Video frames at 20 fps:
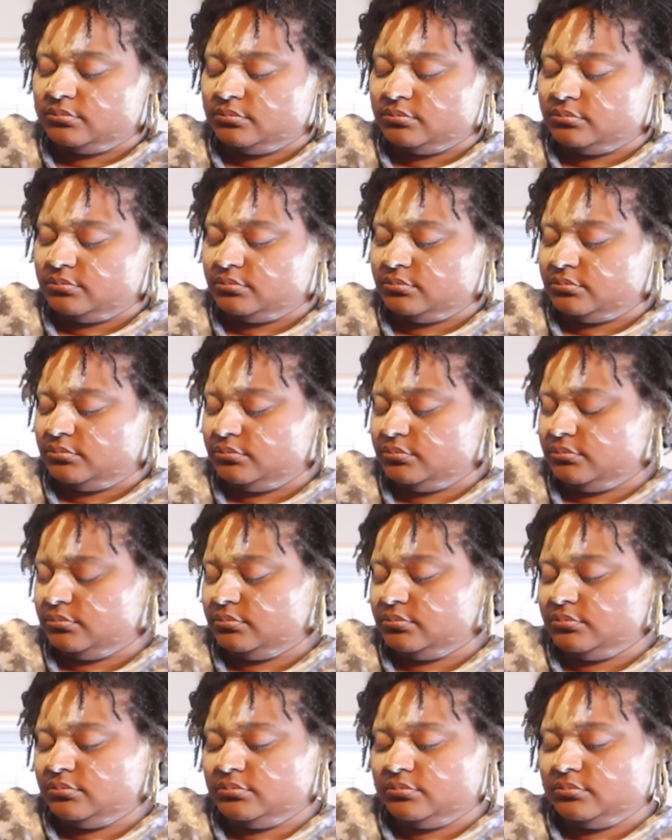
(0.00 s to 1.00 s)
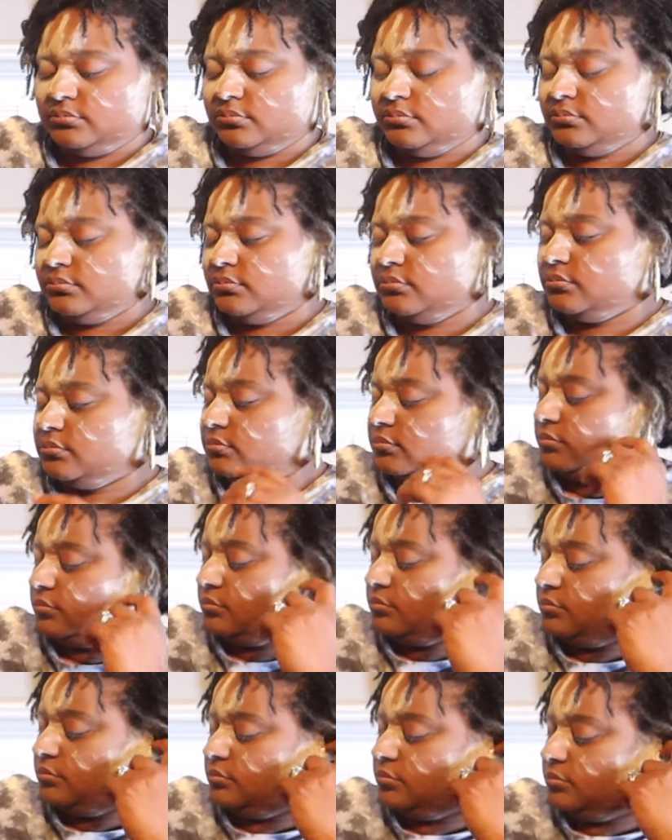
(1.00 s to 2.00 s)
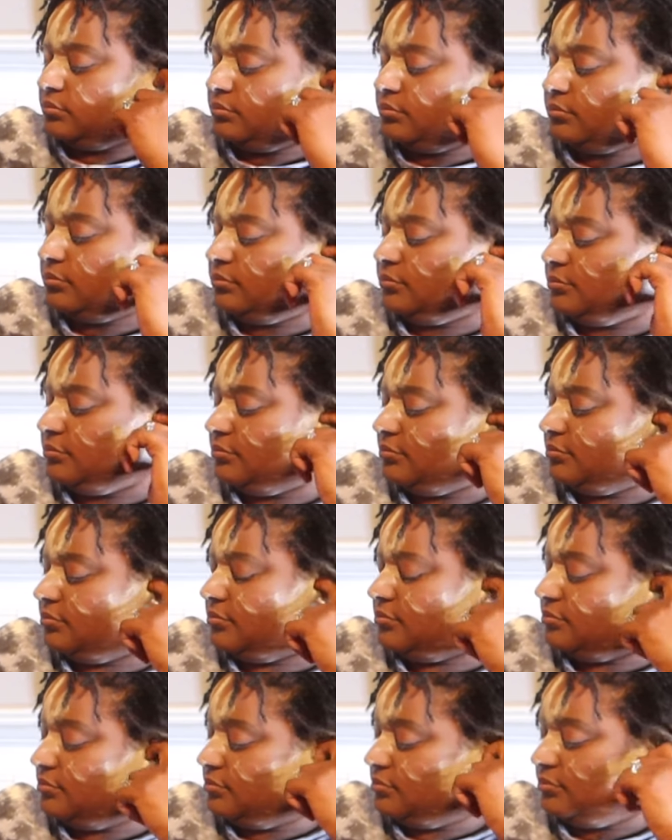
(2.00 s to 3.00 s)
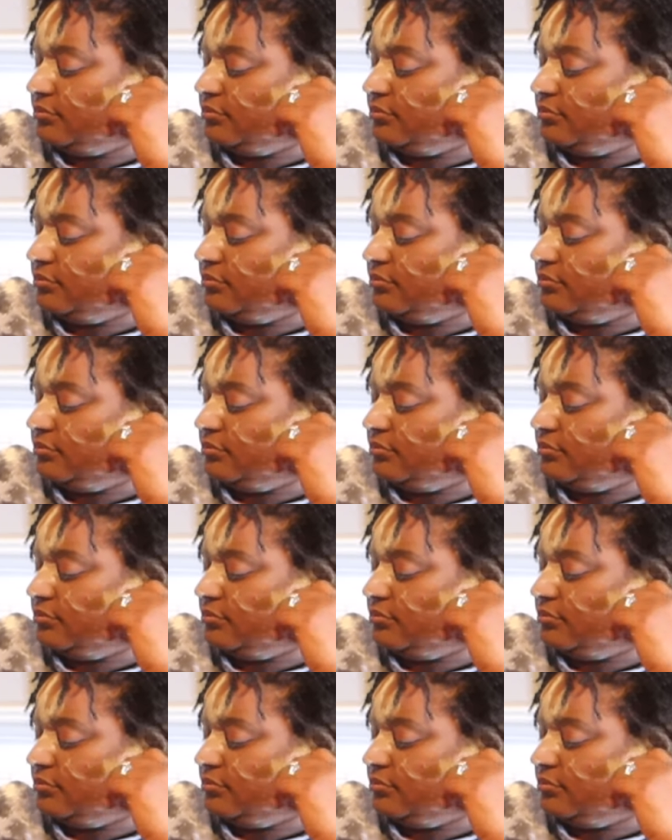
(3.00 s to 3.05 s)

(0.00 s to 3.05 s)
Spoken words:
This person isn't speaking.